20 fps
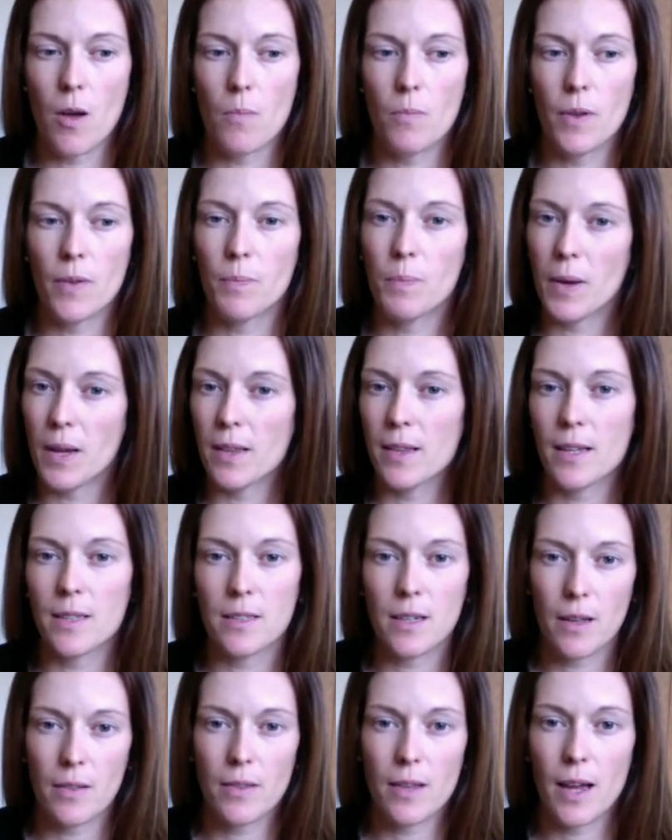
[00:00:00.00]
They've been there,
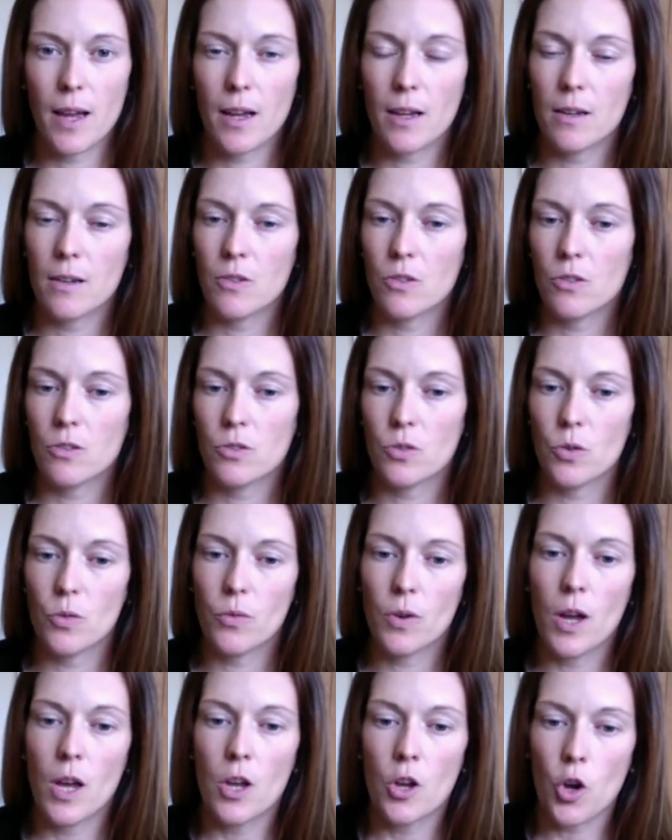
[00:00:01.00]
done that, sort of
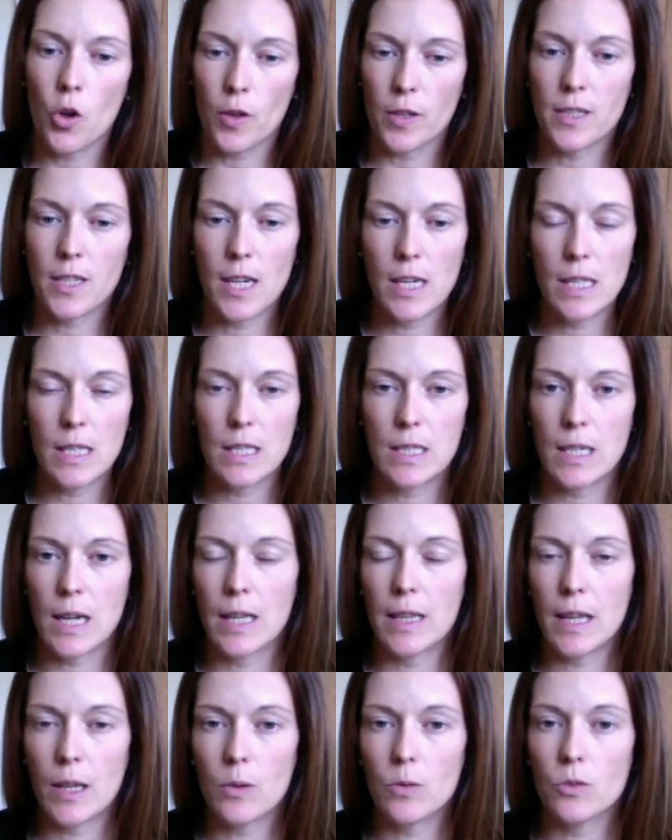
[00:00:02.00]
got their teeth into that, and
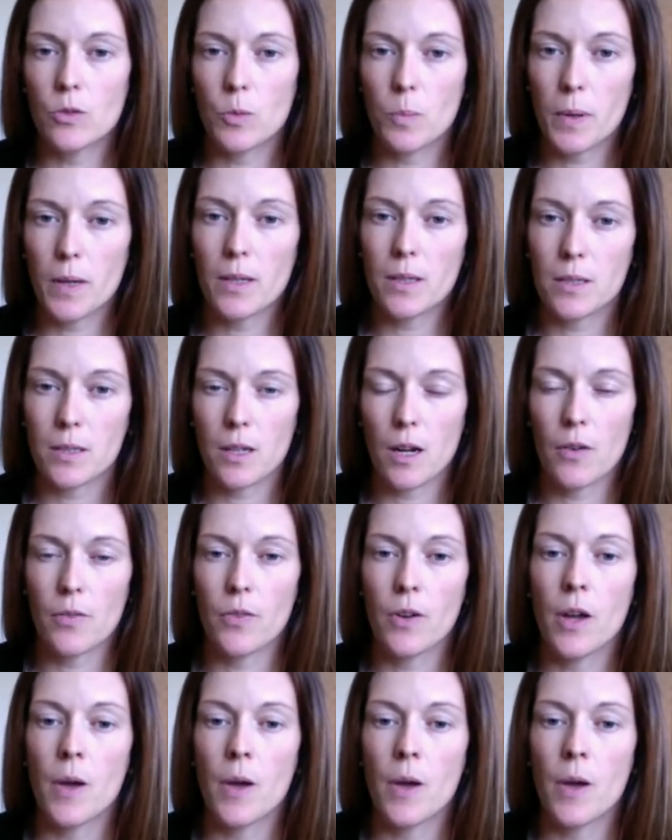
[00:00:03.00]
now they do bigger stuff.